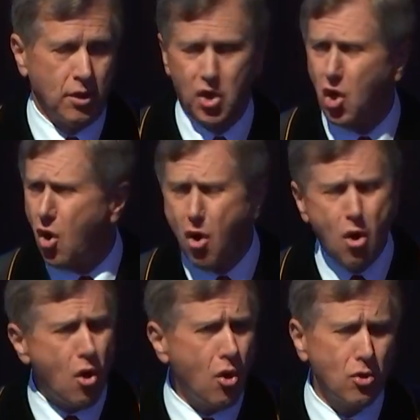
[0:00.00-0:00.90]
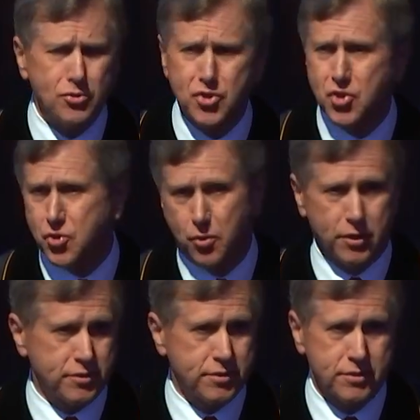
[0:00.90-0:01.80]
on all
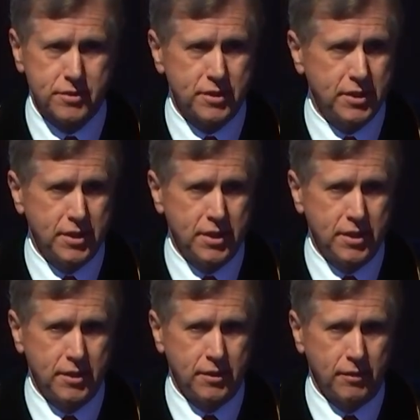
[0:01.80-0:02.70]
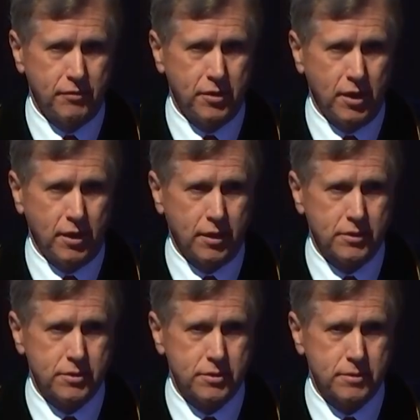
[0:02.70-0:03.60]
sorts of
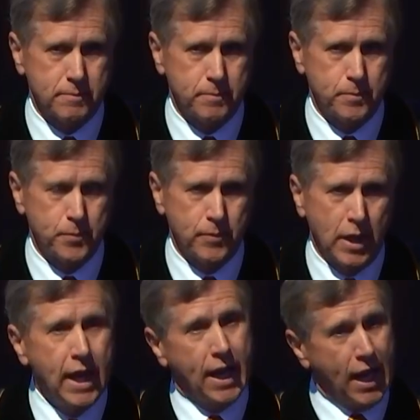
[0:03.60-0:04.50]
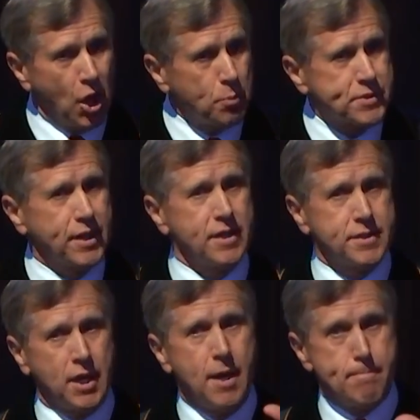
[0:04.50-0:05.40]
things. It helps
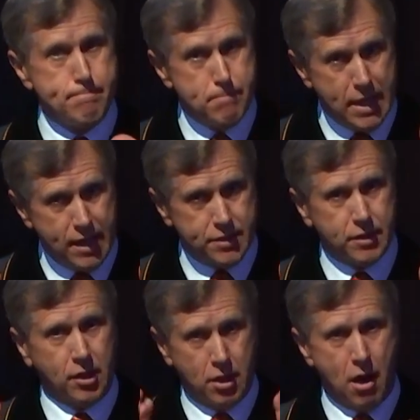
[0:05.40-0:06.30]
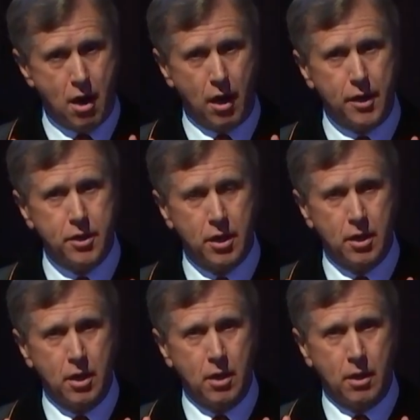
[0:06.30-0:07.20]
us meet God
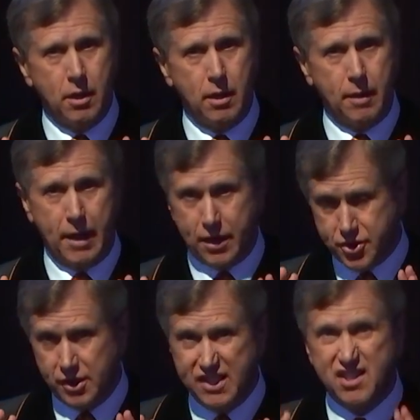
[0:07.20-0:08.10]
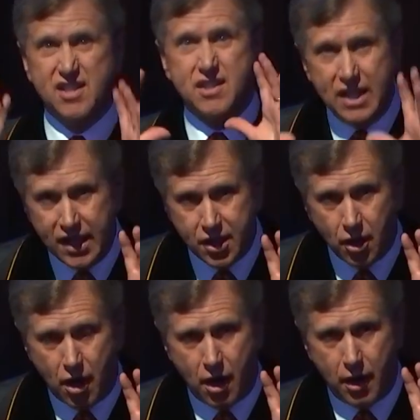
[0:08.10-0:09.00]
and actually see
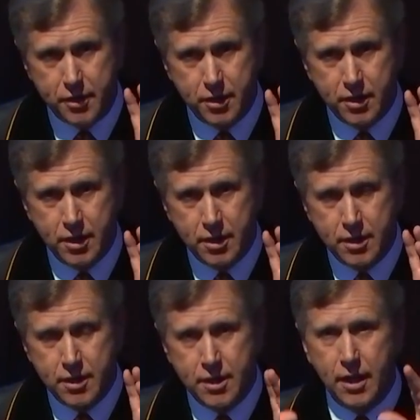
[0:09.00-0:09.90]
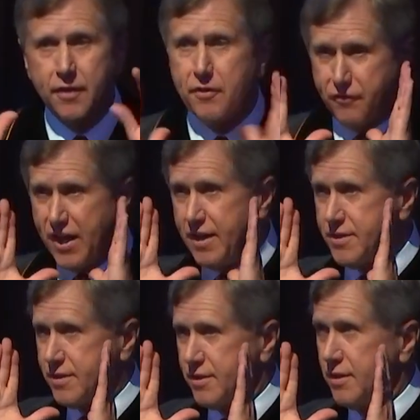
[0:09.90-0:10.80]
God in the
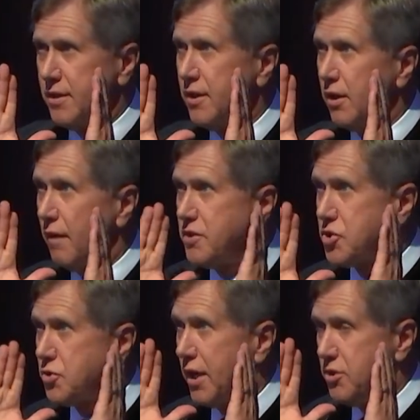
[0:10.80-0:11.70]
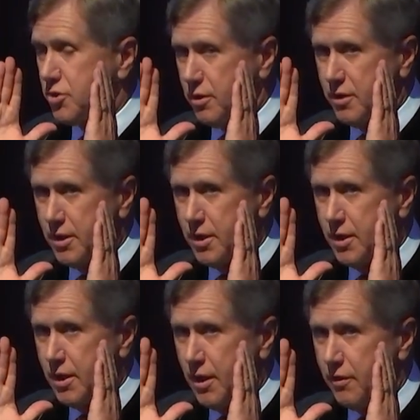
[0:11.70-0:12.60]
face of the stranger
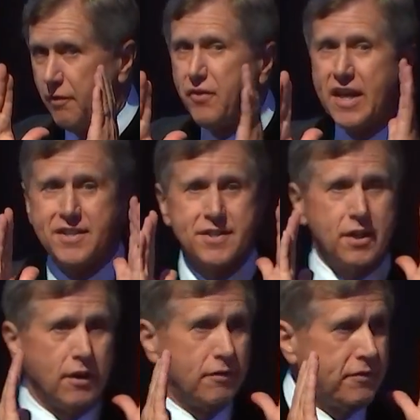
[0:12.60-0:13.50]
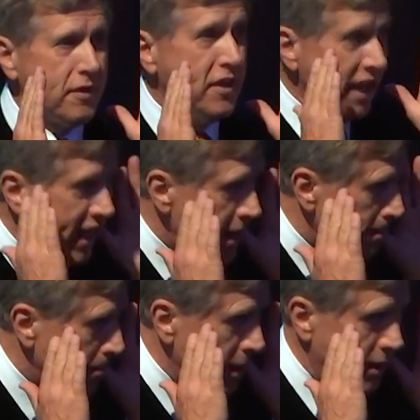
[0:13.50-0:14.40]
the face of the
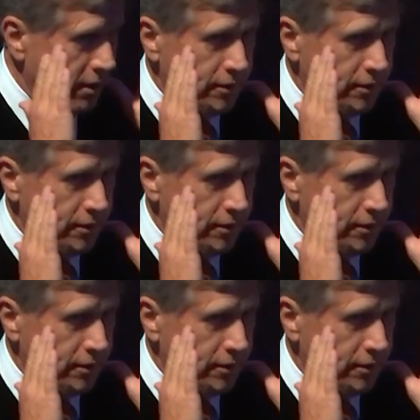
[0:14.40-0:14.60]
enemy,